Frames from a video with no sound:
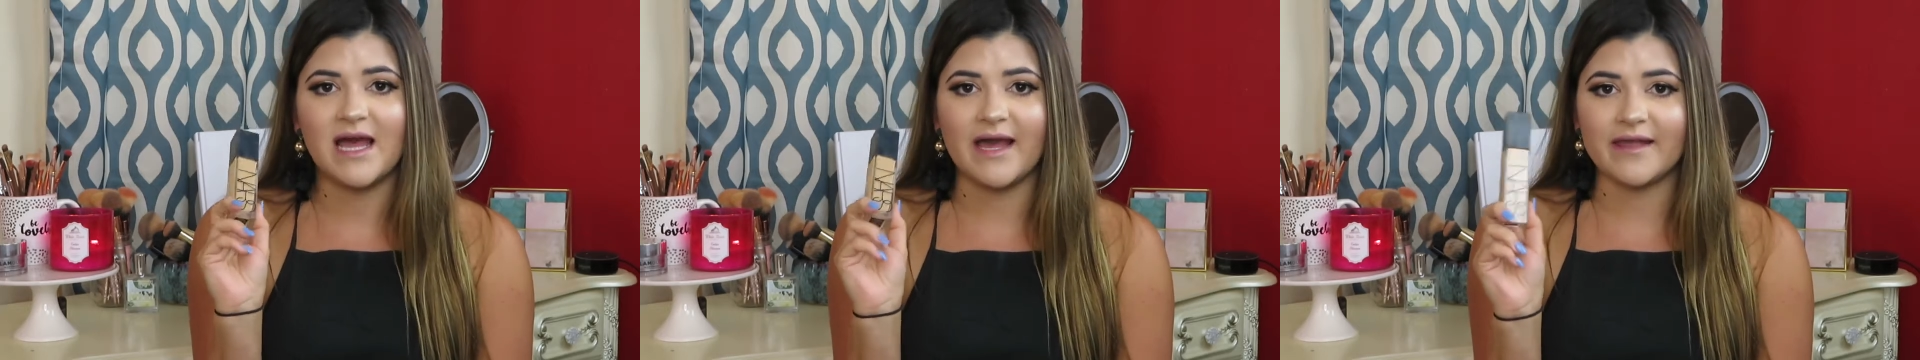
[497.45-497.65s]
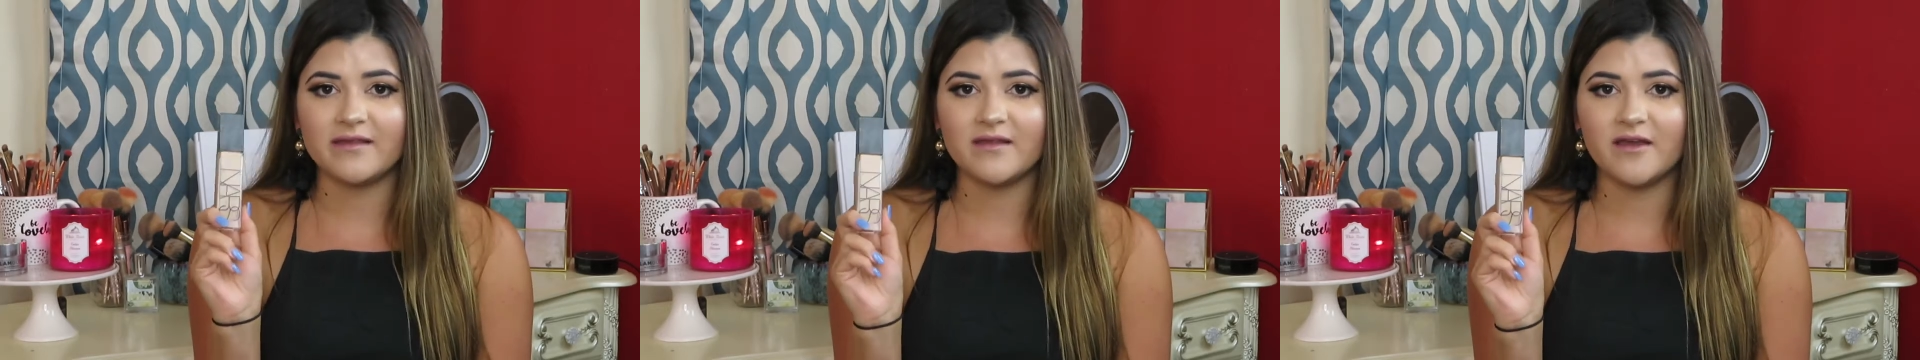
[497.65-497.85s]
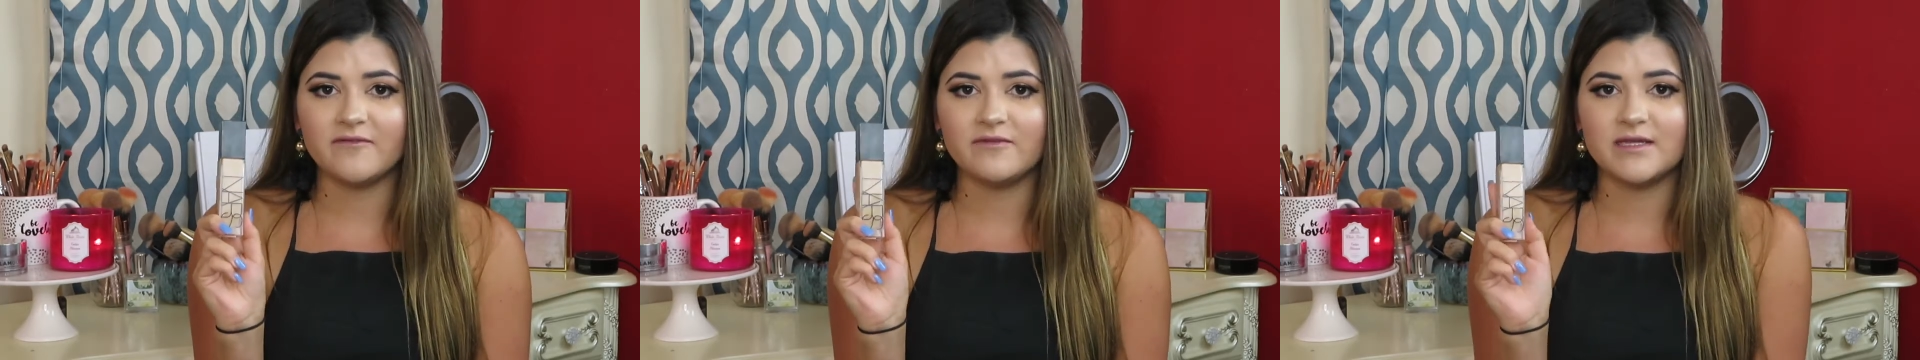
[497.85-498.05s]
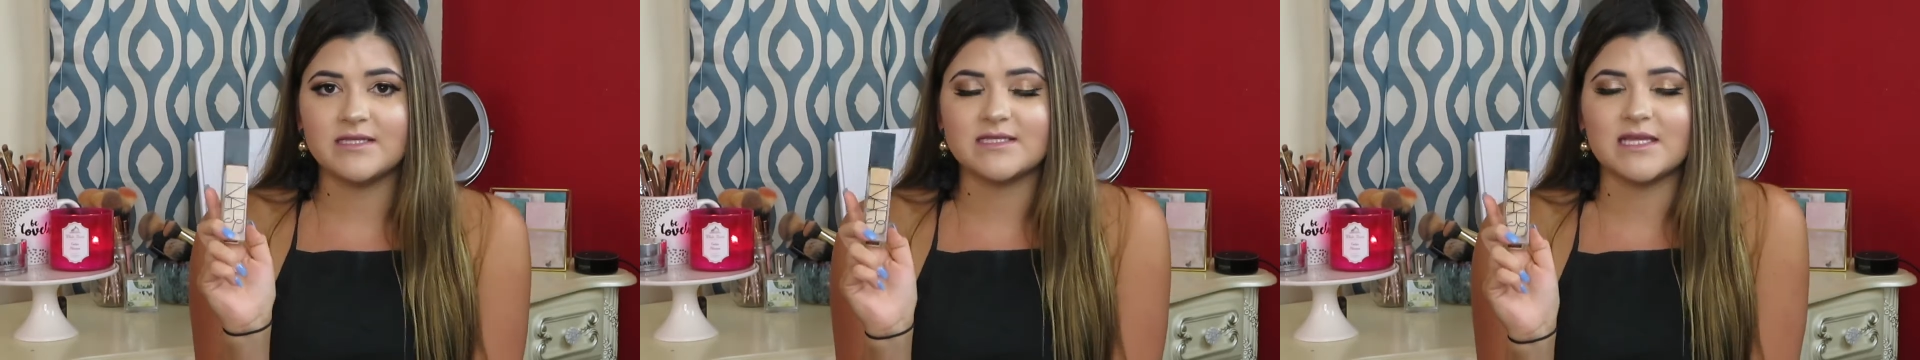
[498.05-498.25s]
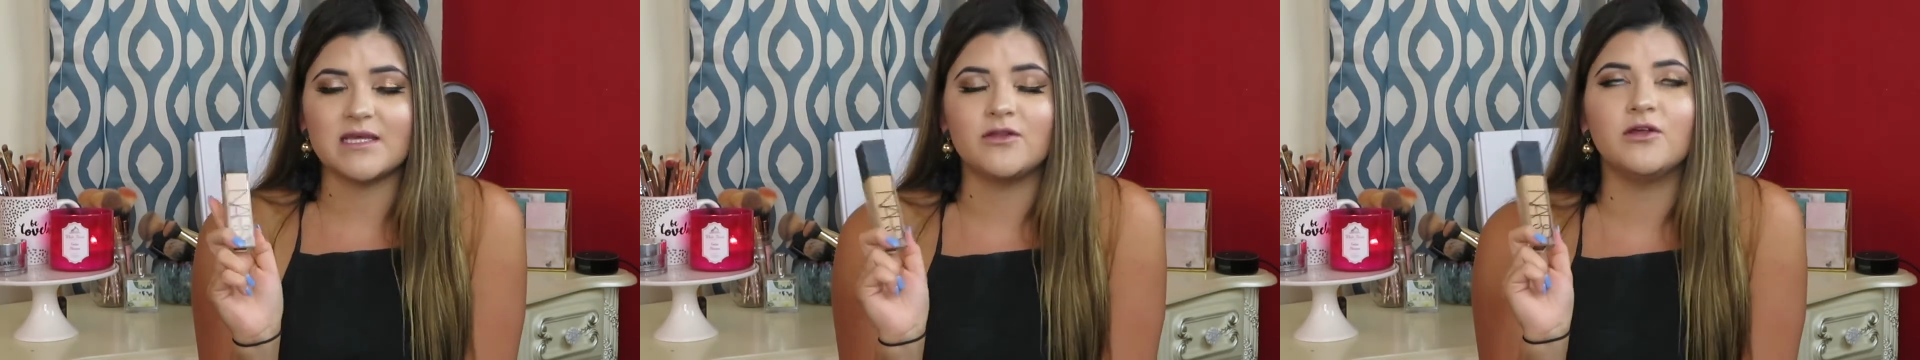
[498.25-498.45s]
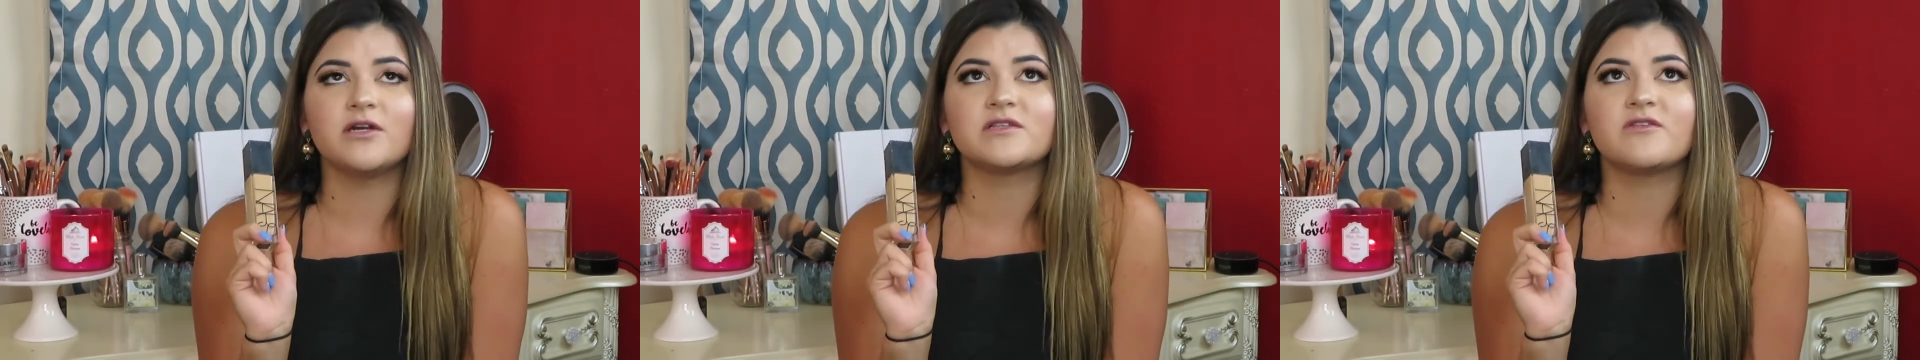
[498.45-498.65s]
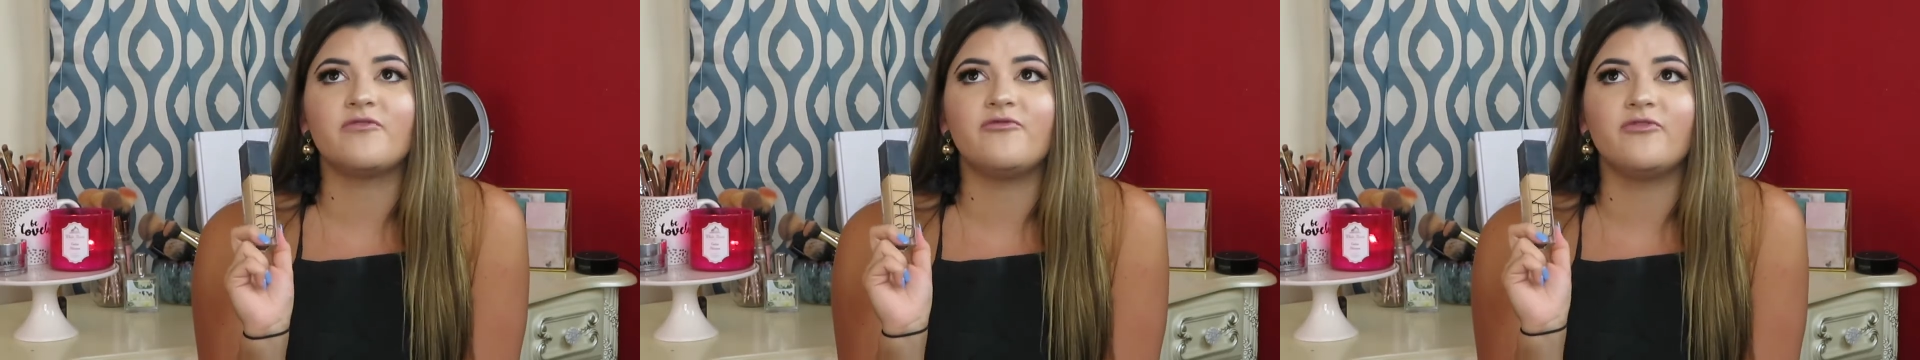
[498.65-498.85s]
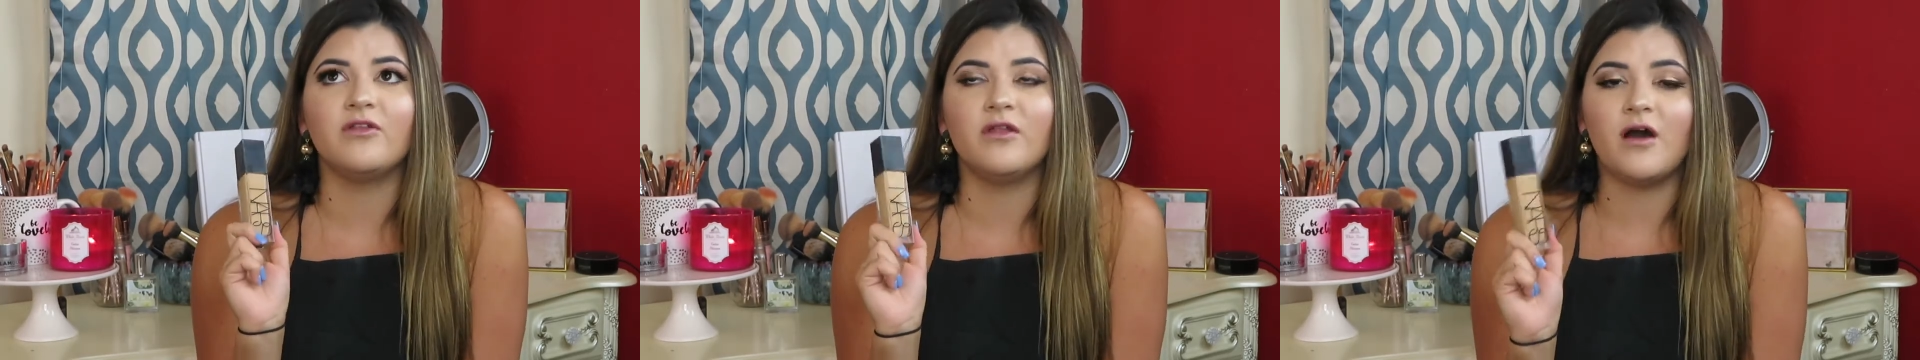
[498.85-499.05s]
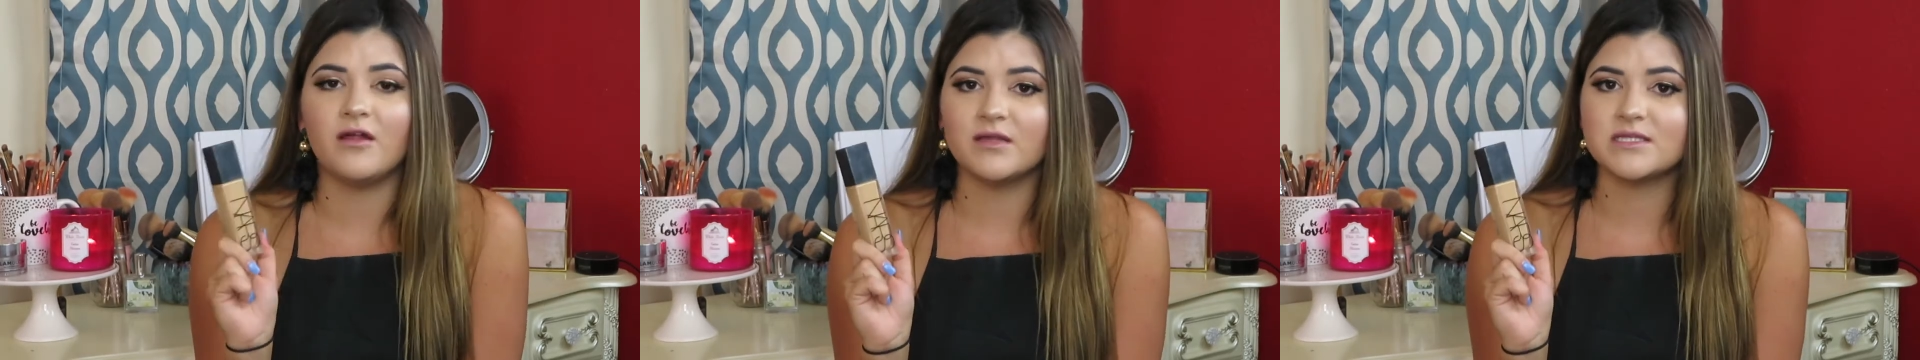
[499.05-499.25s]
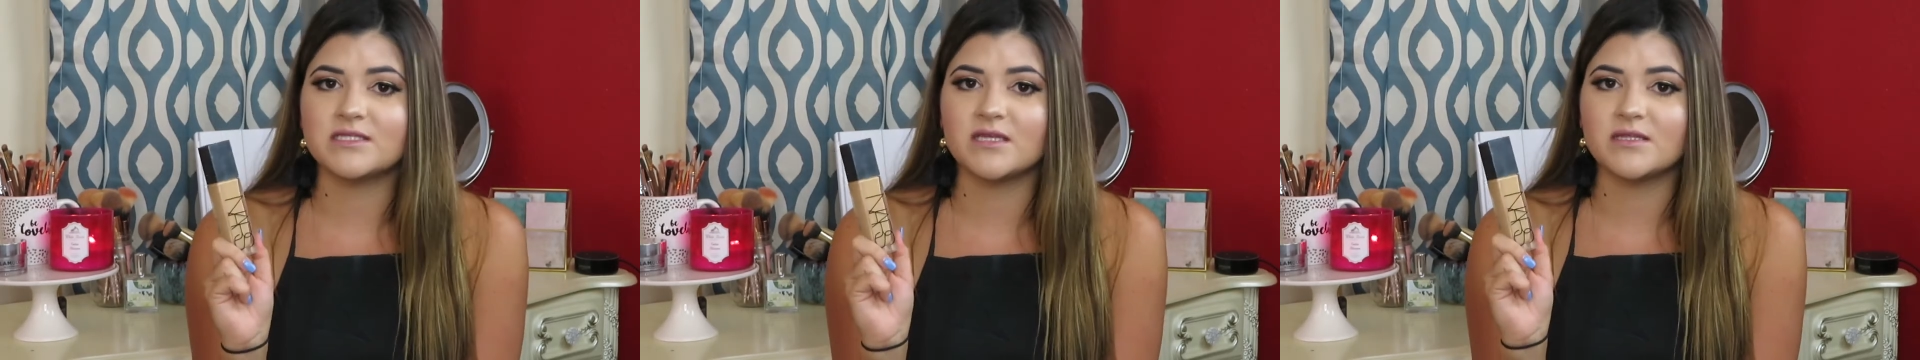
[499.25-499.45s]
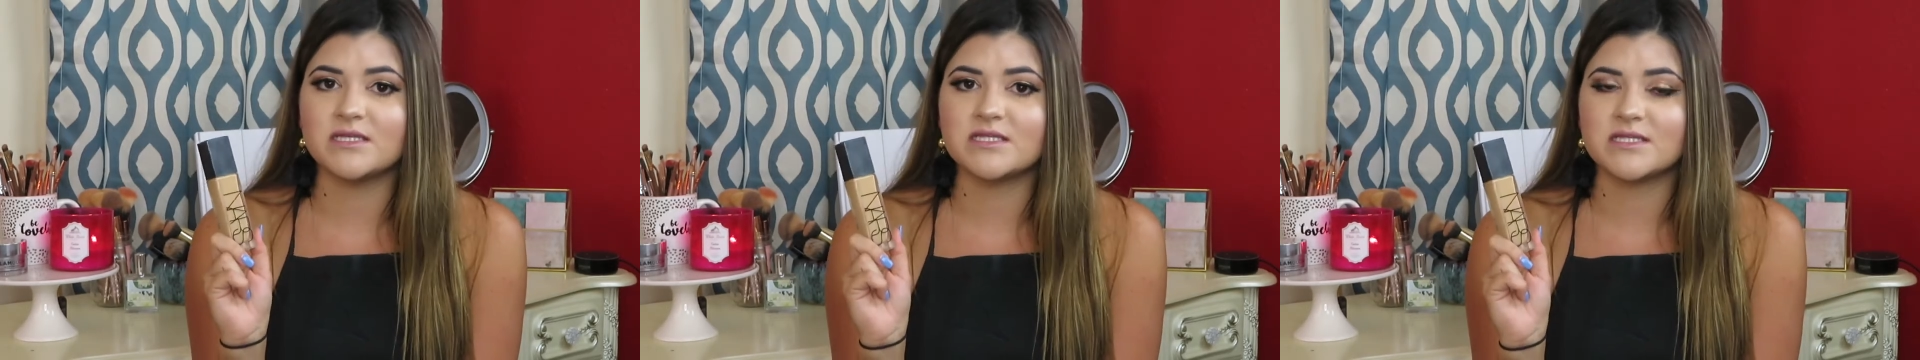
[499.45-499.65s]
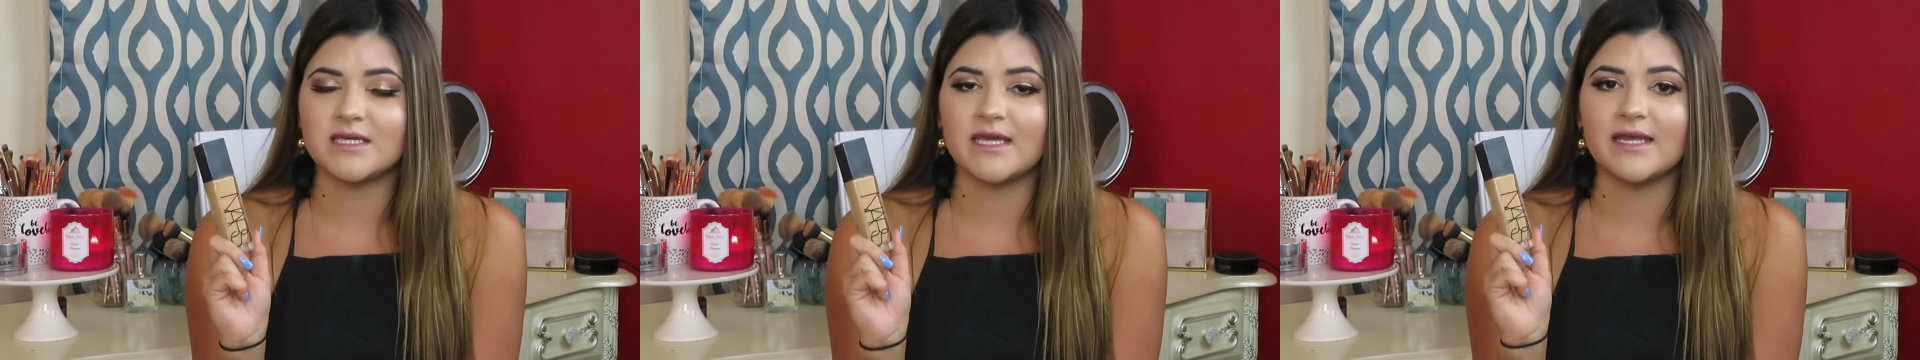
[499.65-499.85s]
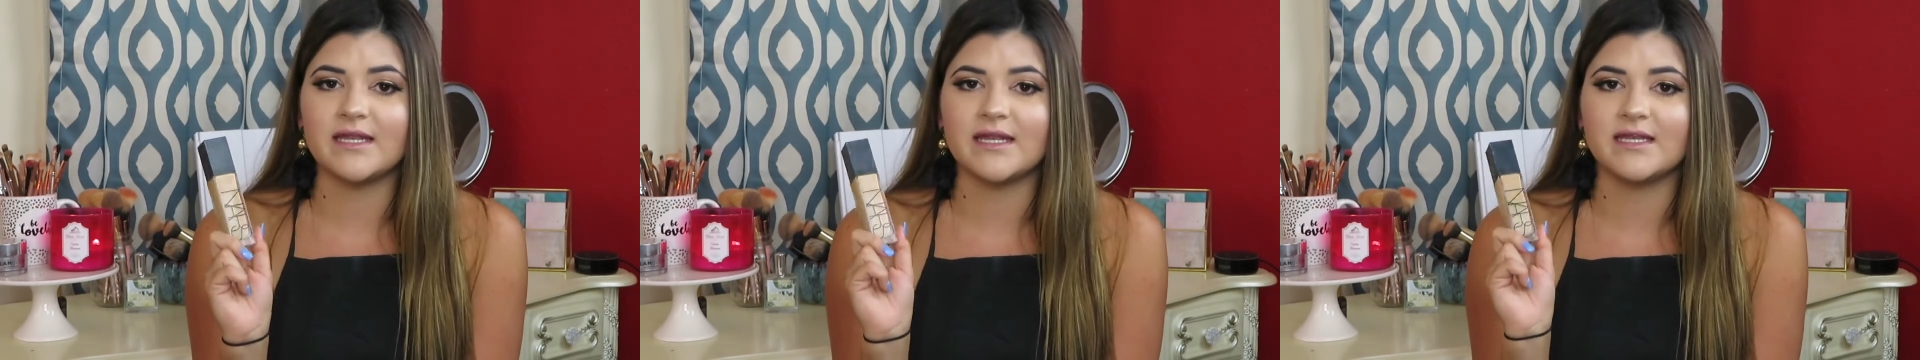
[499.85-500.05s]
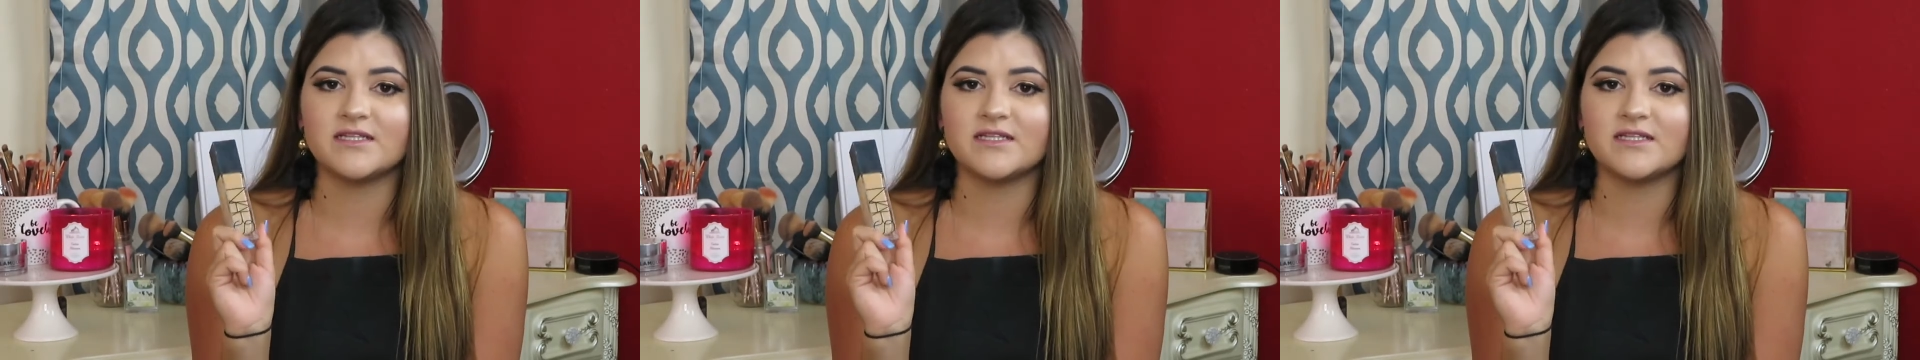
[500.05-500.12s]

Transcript: I love this. It looks flawless on the skin.